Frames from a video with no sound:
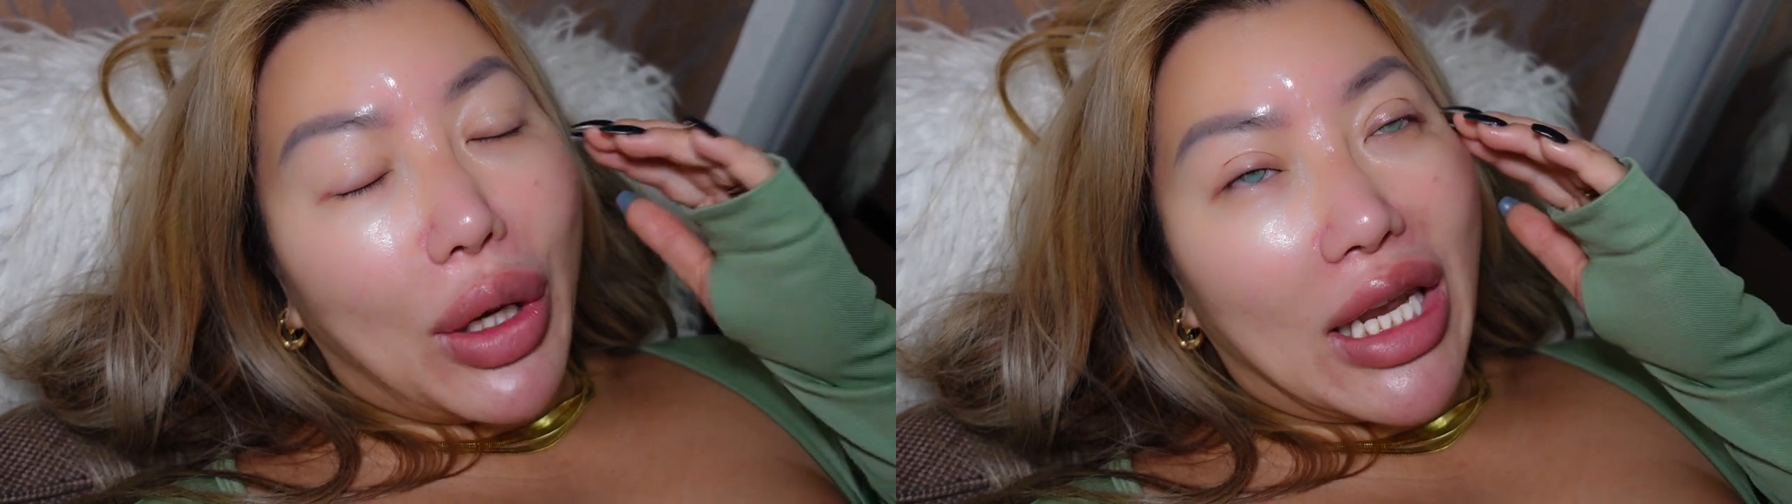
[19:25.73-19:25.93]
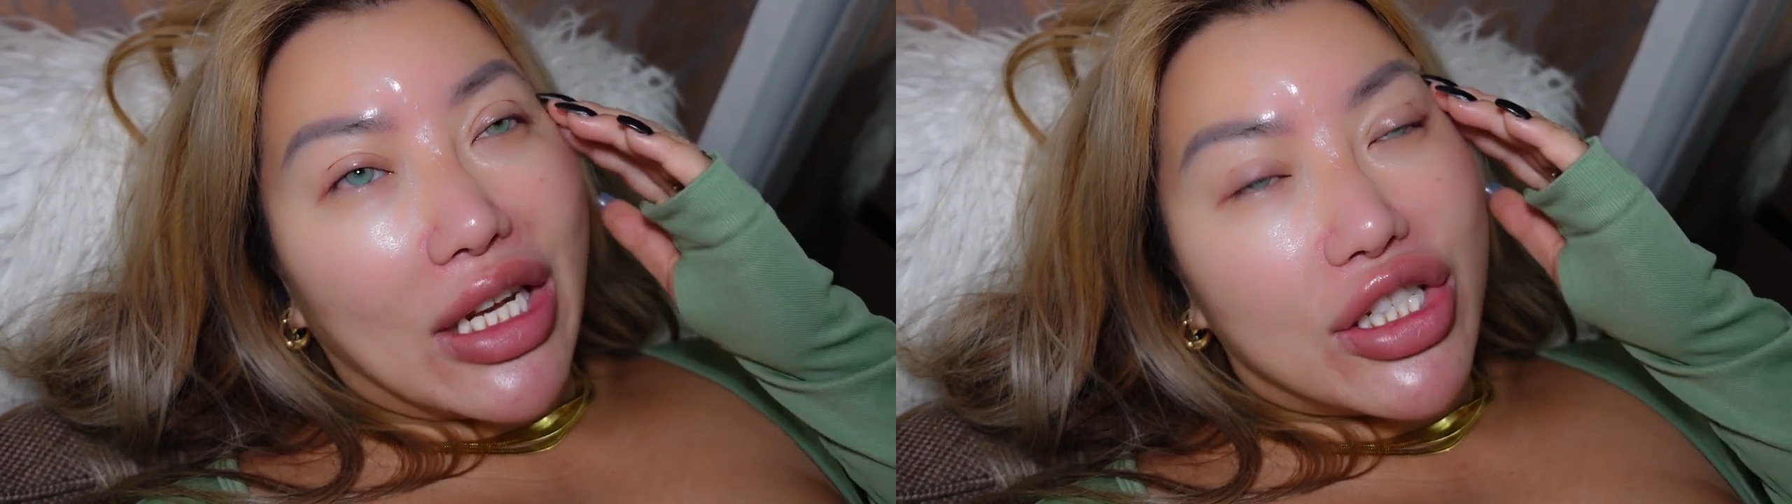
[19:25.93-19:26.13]

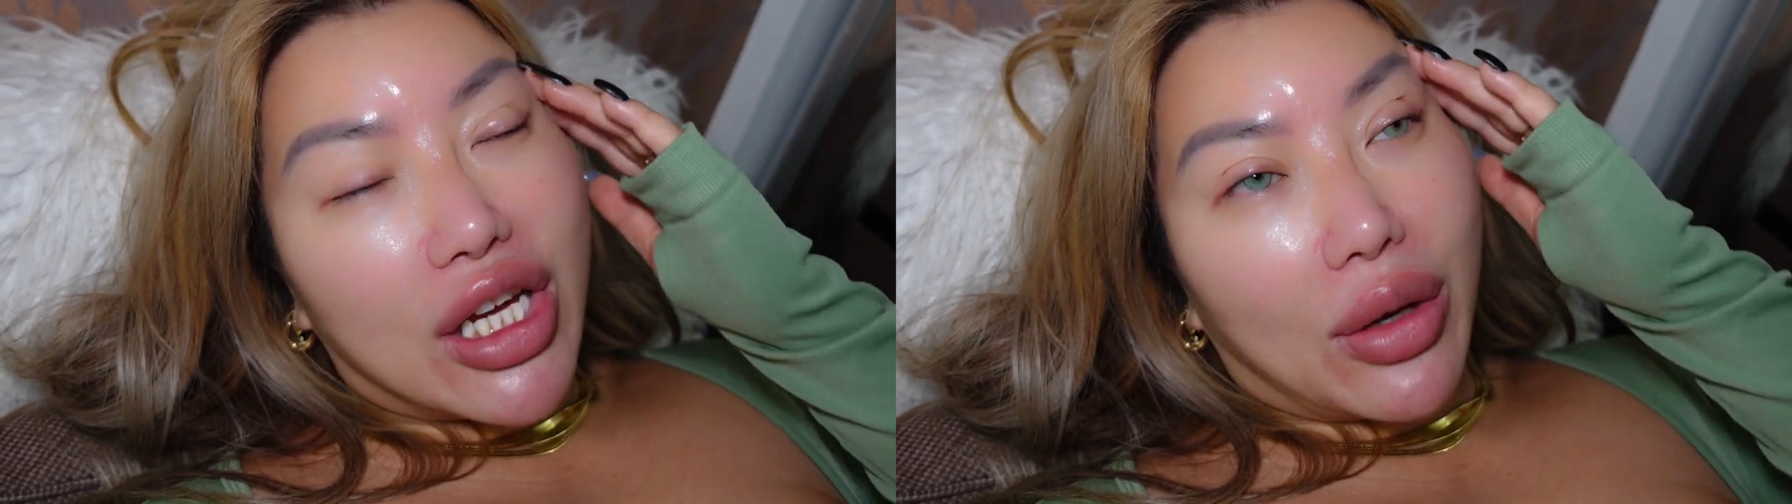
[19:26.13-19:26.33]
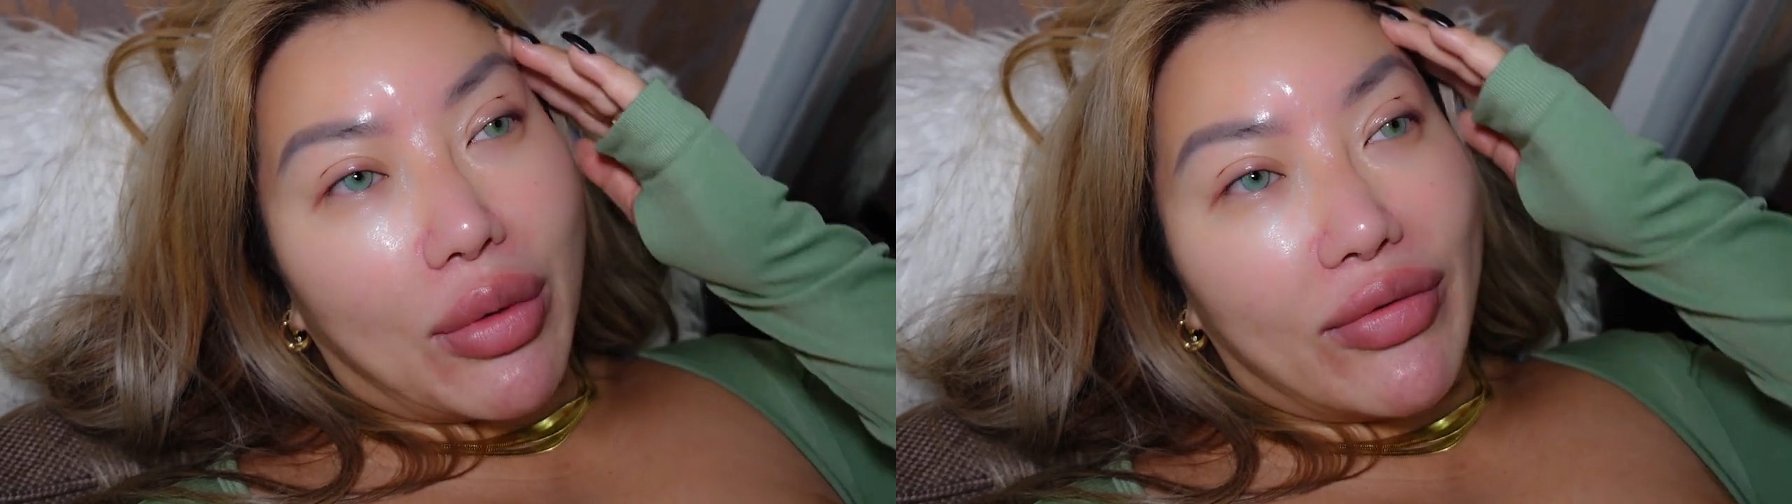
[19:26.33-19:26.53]
in and
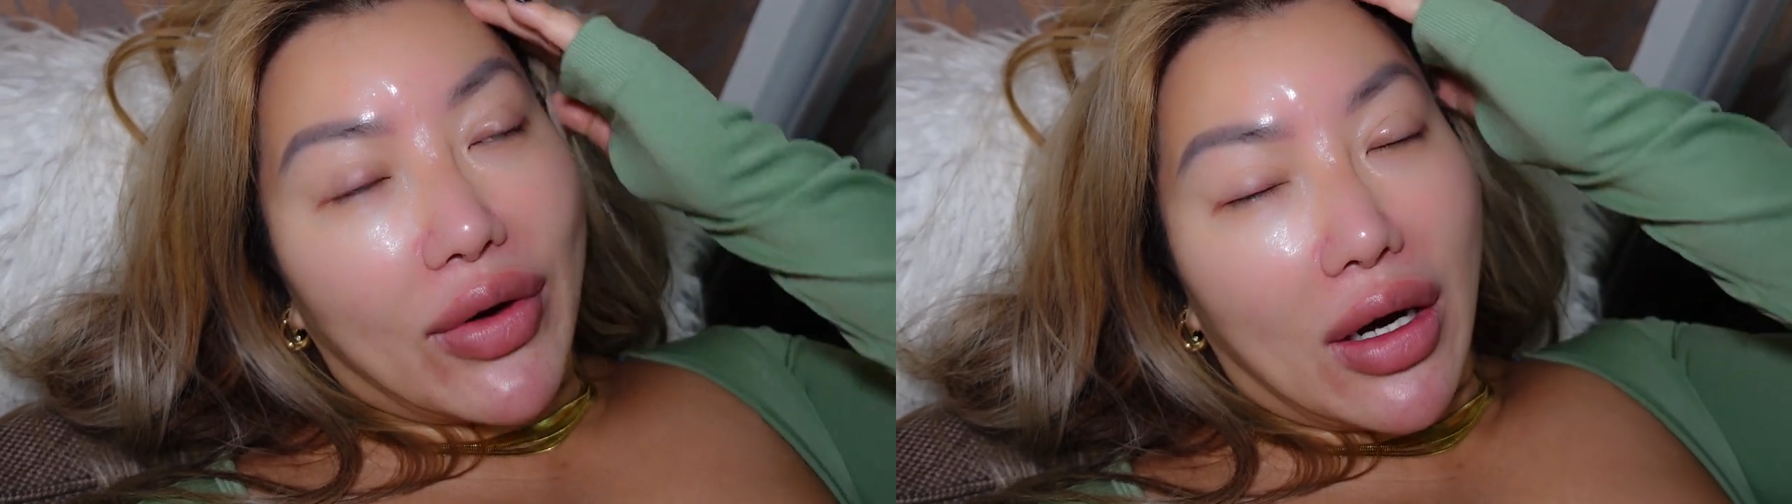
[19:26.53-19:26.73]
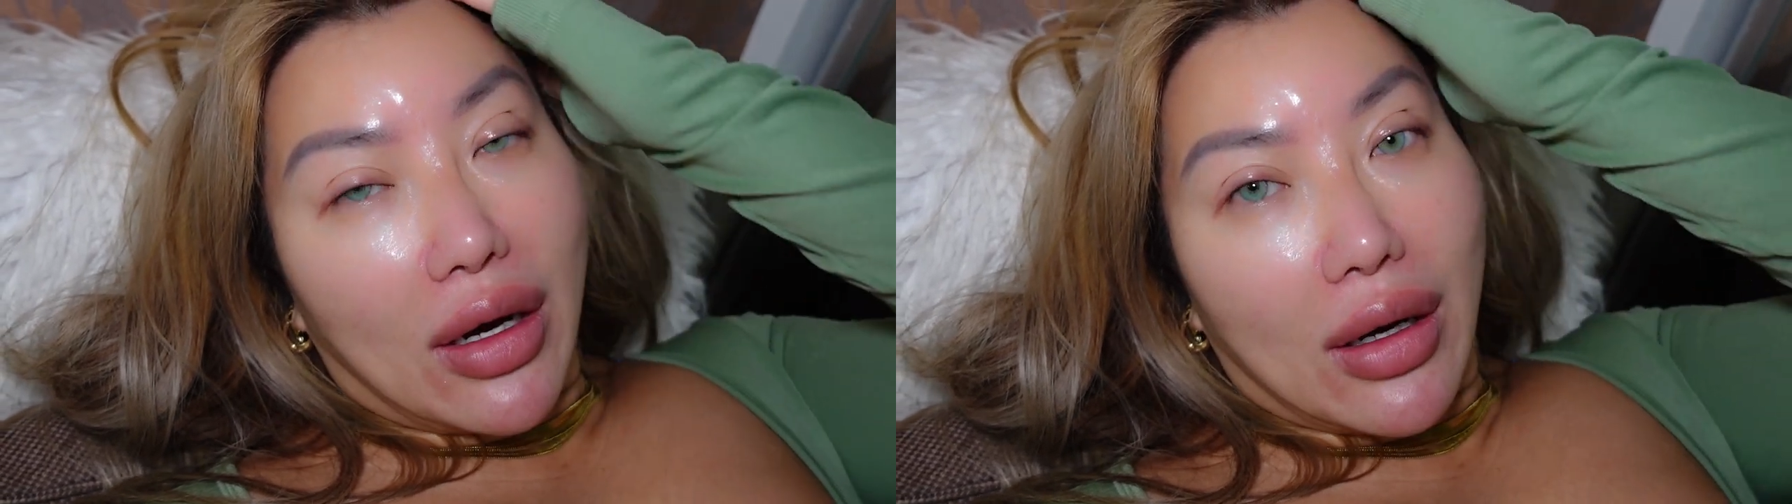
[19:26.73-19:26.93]
check whether
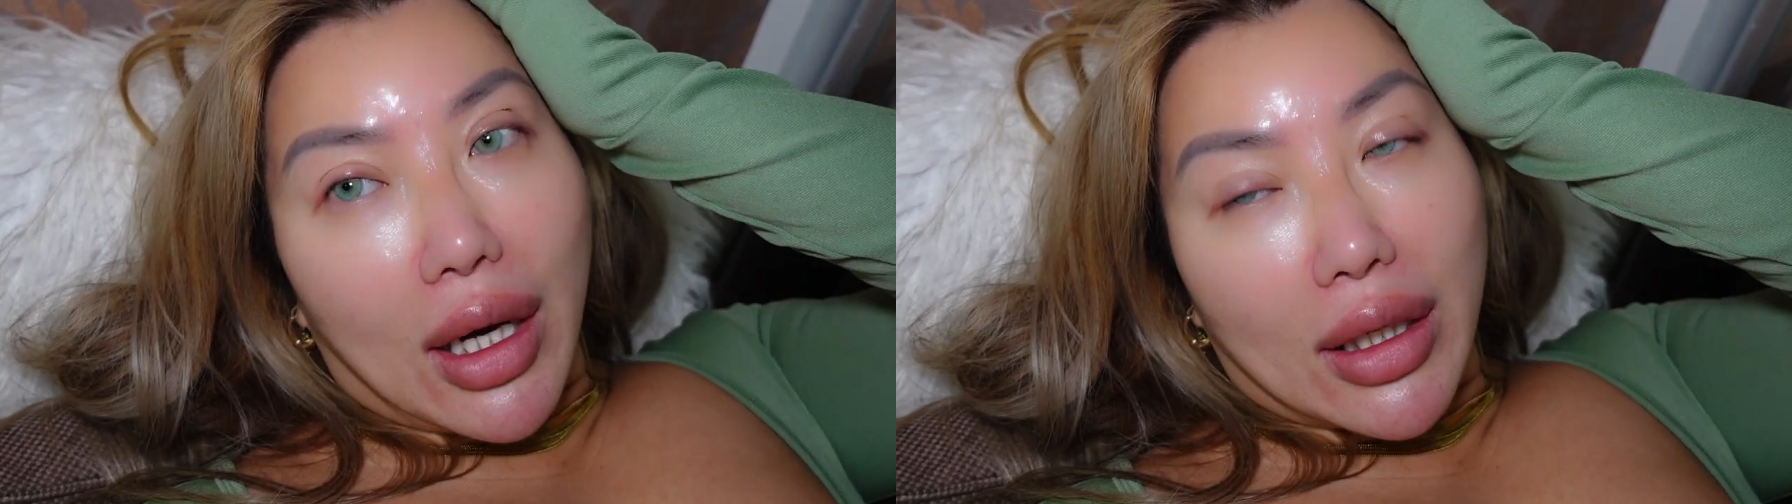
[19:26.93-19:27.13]
I